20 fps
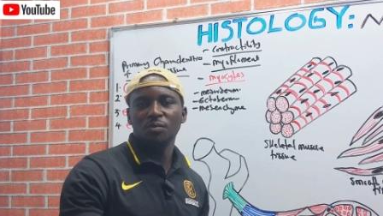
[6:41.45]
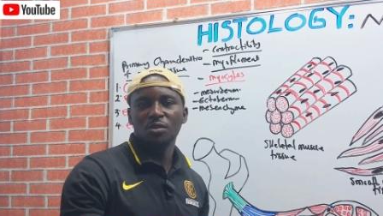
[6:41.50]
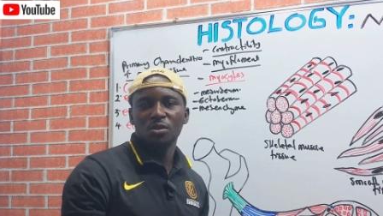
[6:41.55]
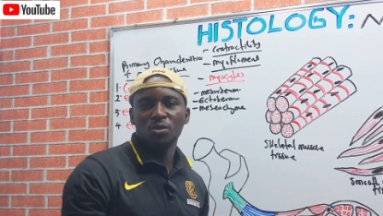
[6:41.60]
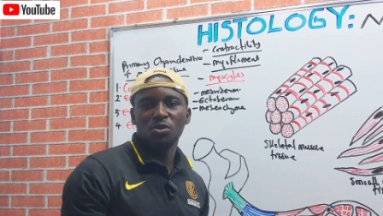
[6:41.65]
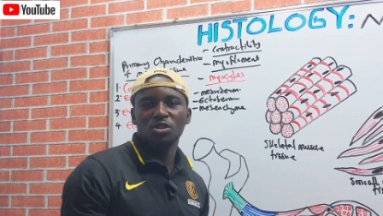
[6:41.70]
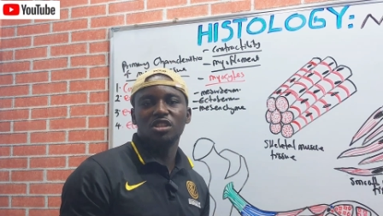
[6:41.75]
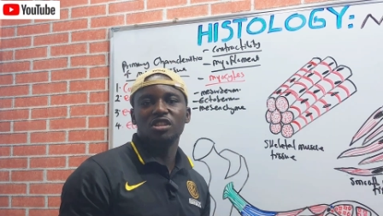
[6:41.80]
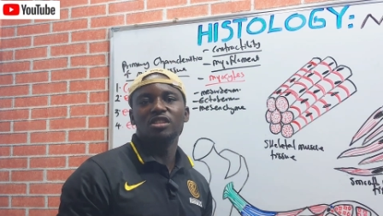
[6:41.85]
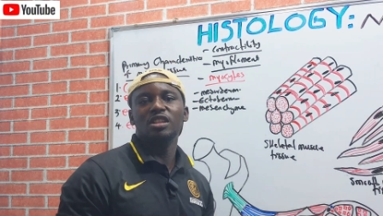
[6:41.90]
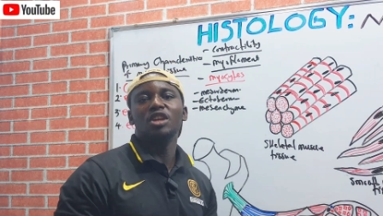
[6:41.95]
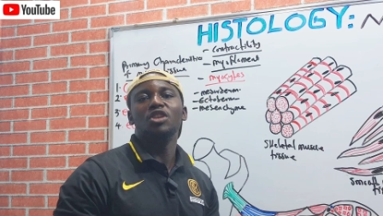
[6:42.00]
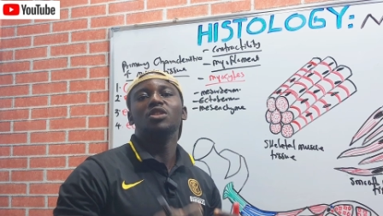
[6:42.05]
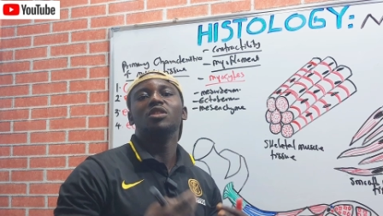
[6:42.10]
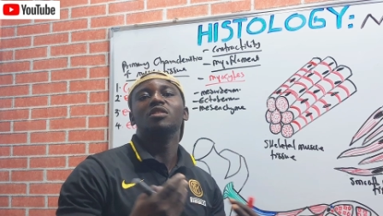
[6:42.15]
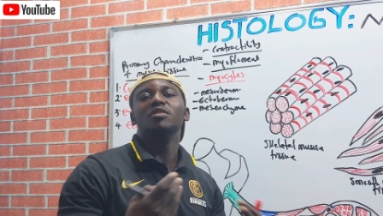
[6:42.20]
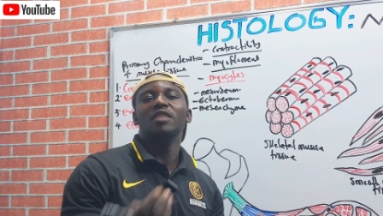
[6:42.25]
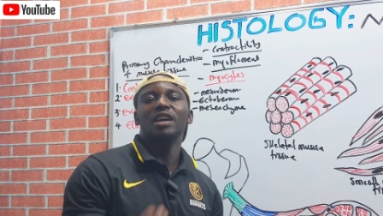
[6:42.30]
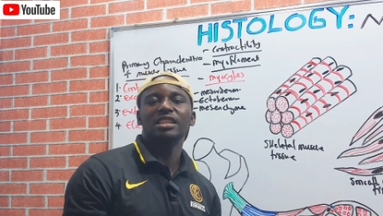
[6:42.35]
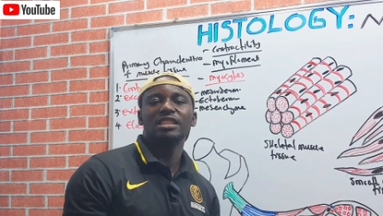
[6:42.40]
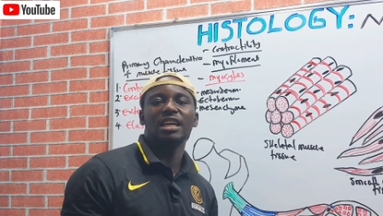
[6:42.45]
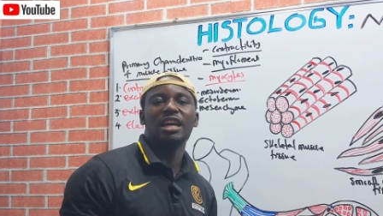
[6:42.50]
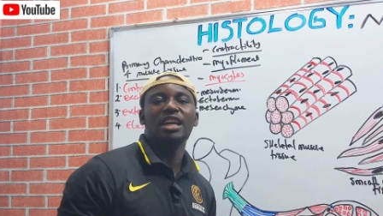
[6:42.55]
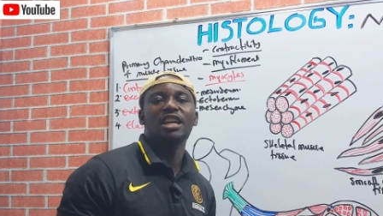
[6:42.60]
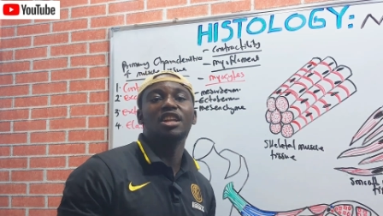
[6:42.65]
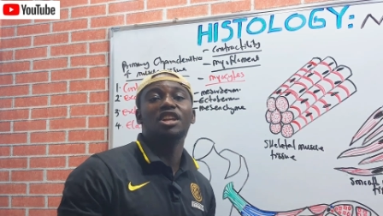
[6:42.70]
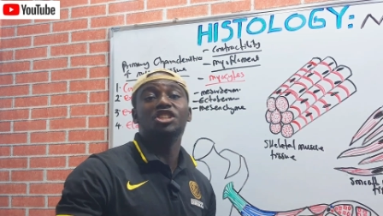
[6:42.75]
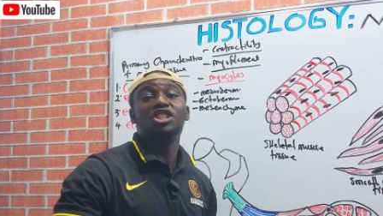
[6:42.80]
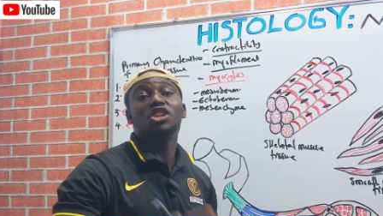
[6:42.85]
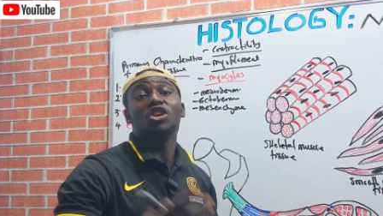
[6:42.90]
which is the universal
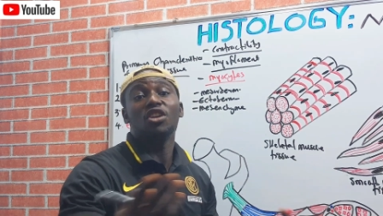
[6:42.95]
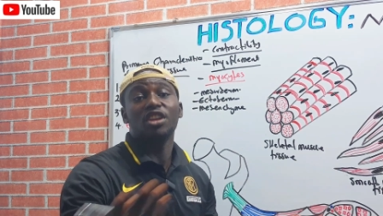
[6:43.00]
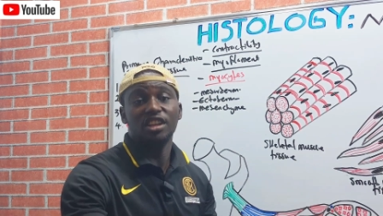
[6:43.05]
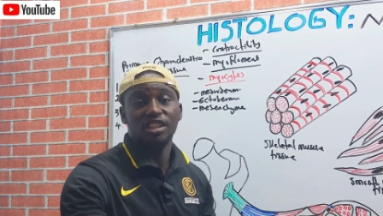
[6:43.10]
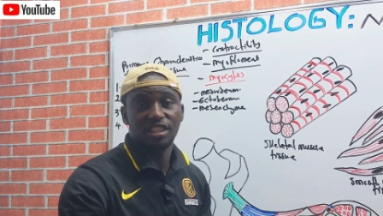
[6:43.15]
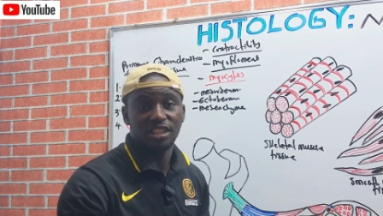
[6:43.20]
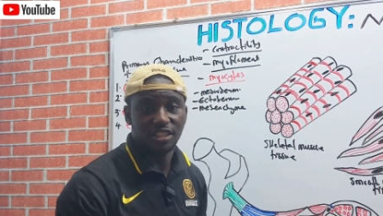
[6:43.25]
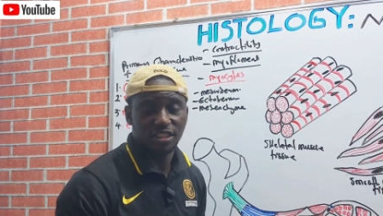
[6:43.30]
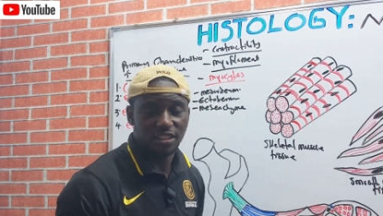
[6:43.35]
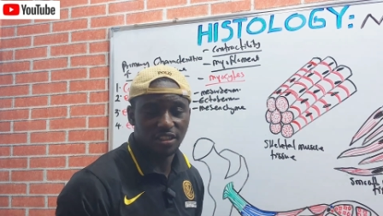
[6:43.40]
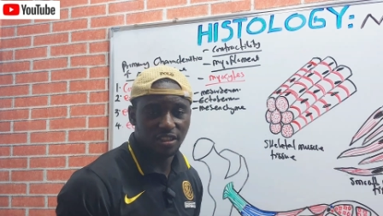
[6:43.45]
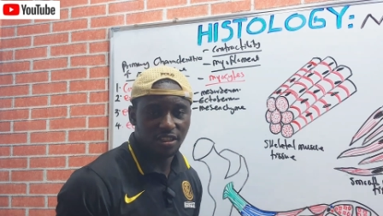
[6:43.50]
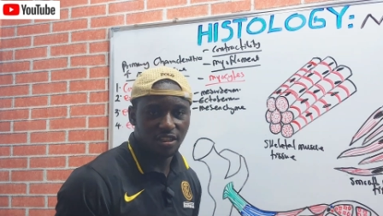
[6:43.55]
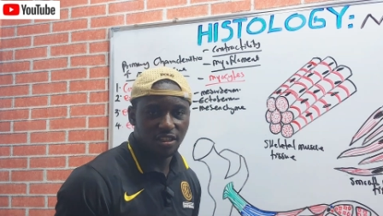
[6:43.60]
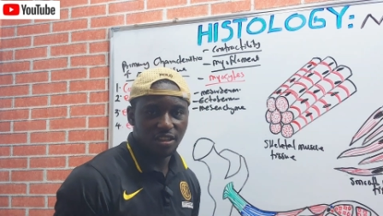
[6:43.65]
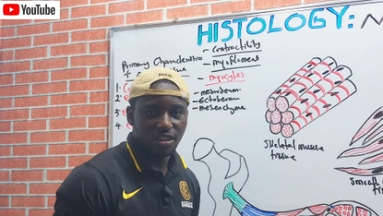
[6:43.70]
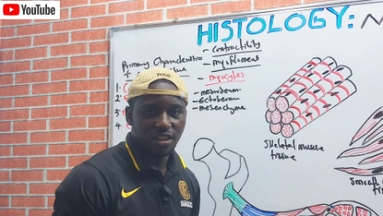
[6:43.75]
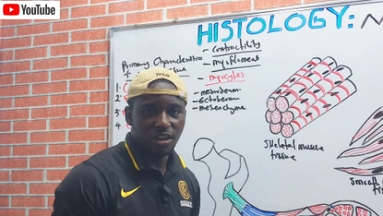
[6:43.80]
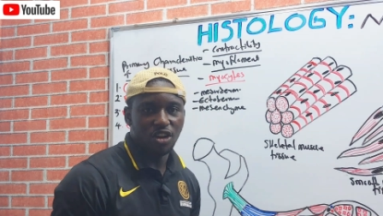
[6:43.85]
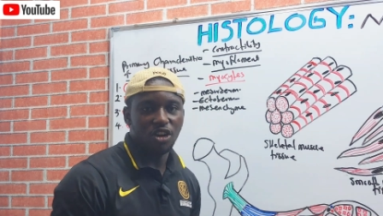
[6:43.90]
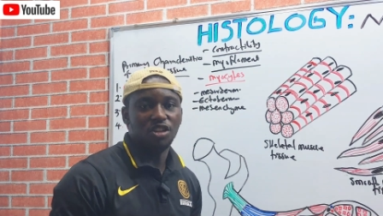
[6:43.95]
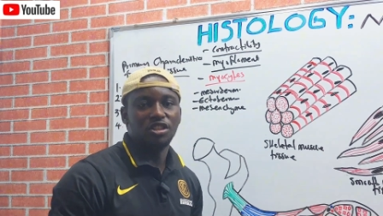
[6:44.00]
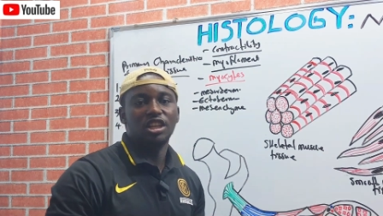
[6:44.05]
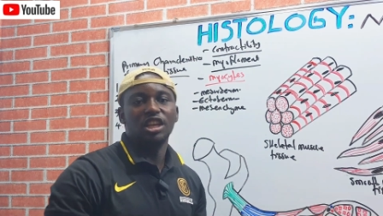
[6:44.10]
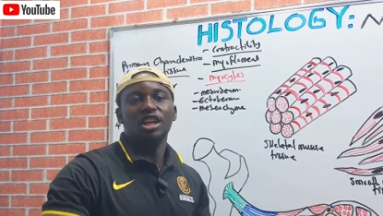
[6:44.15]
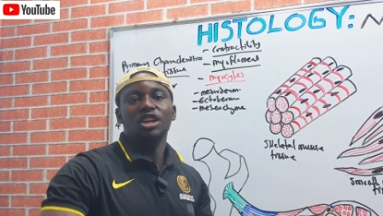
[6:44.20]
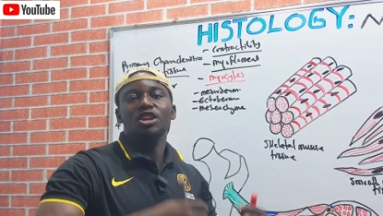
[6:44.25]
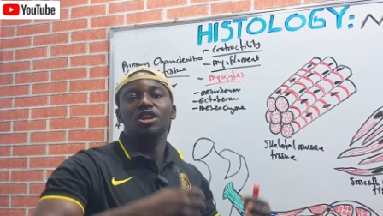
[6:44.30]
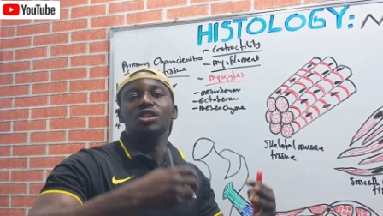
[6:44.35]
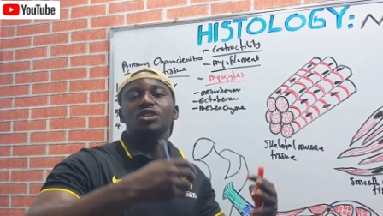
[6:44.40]
energy currency or the
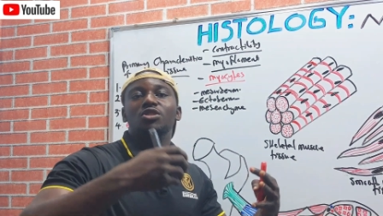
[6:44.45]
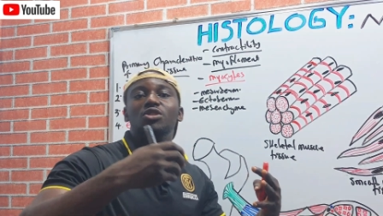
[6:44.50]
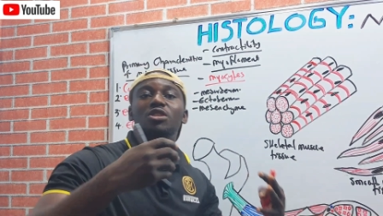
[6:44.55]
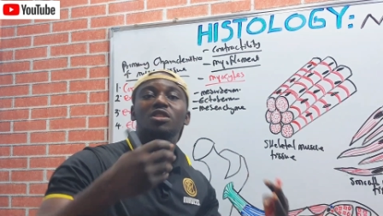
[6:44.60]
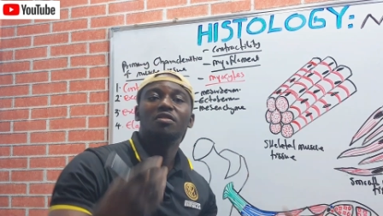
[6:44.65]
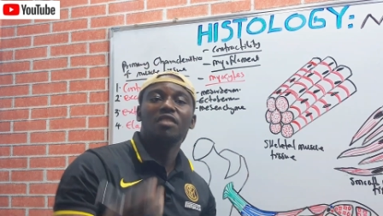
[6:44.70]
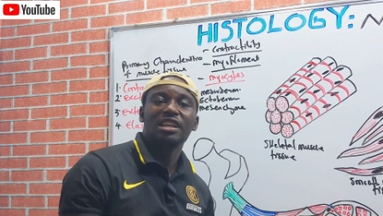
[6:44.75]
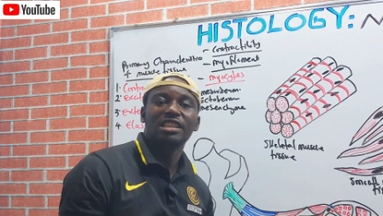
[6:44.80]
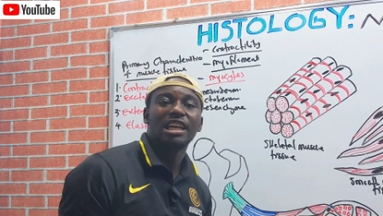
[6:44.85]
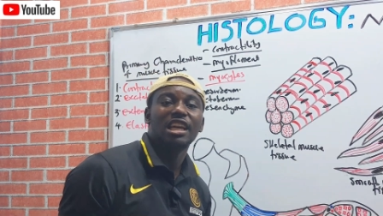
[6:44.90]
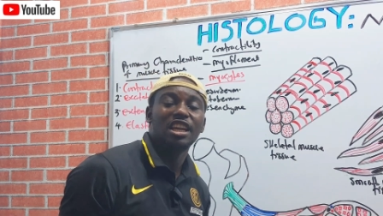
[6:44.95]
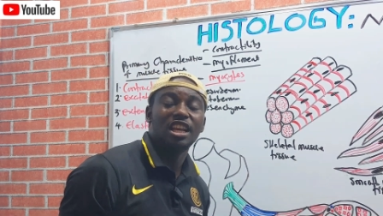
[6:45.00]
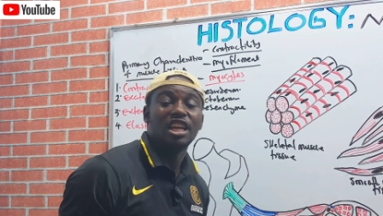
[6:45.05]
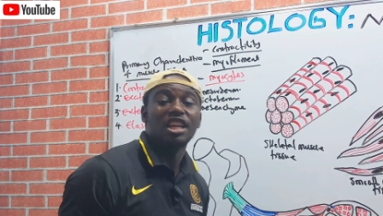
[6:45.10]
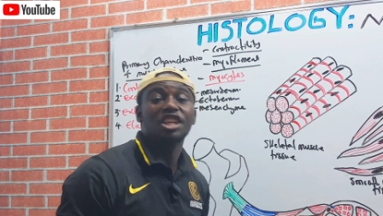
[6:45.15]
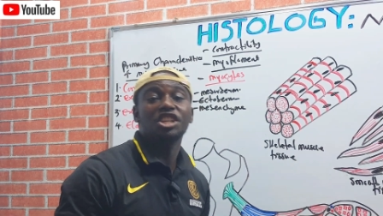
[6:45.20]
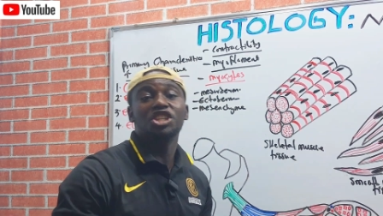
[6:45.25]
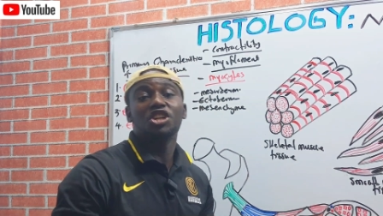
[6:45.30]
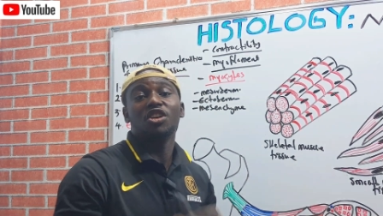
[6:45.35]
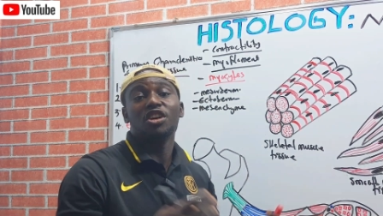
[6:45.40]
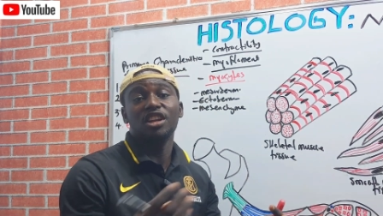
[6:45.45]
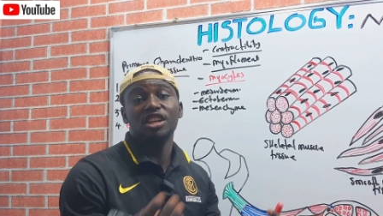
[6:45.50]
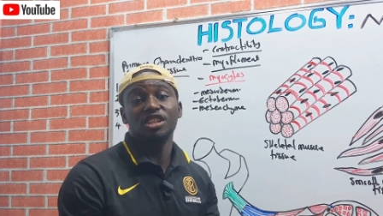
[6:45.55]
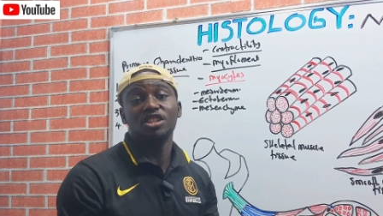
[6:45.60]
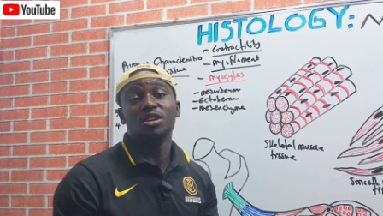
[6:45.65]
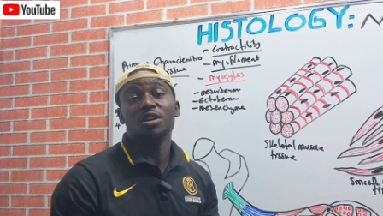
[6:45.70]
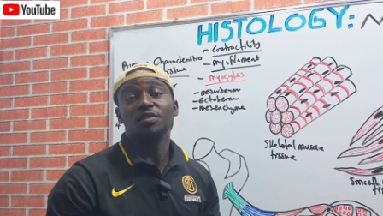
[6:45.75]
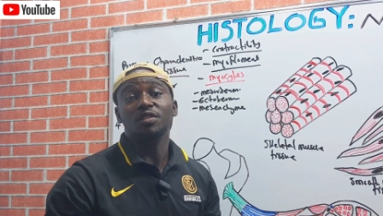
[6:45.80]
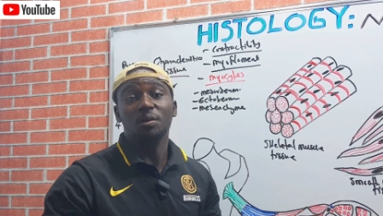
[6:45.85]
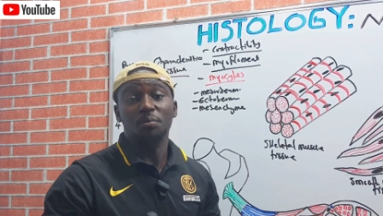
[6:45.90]
universal energy
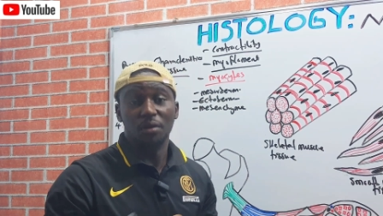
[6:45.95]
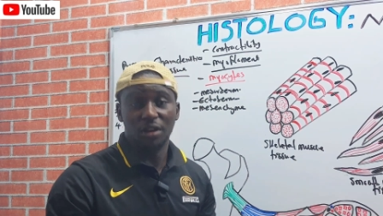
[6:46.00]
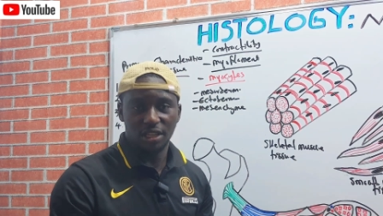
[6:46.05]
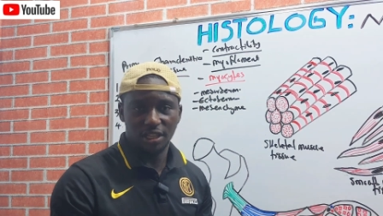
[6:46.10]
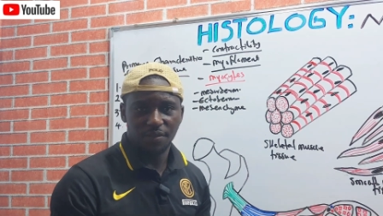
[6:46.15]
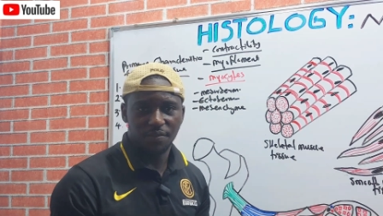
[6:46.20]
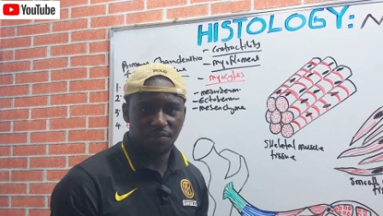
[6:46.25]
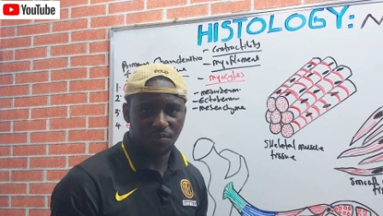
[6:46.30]
currency of the body.